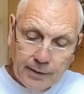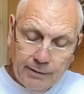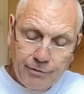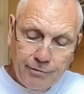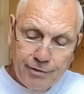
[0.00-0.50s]

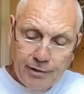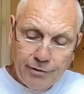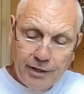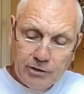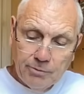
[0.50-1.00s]
If you feel
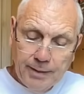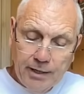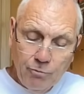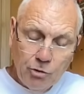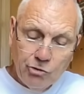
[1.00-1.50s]
things are
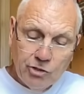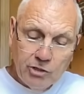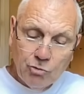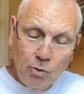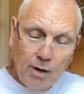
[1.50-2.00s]
being rushed,
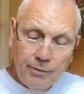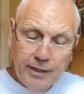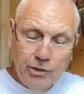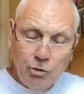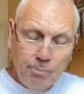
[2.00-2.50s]
it's quite
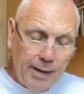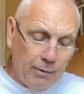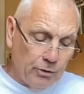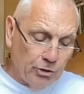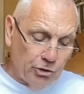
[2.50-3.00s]
within your
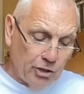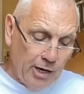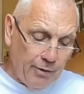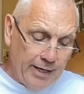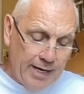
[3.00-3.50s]
power to
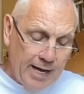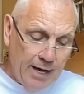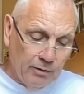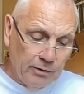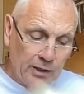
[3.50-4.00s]
slow it
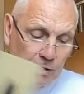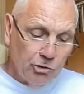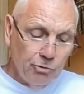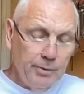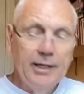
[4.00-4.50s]
down.
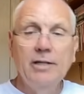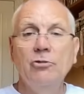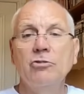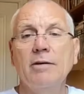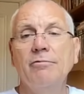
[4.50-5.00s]
Somebody here
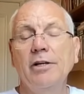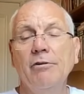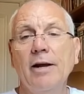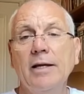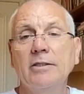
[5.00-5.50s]
does have
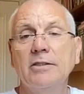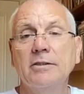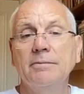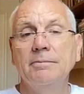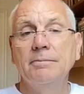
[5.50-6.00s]
regrets.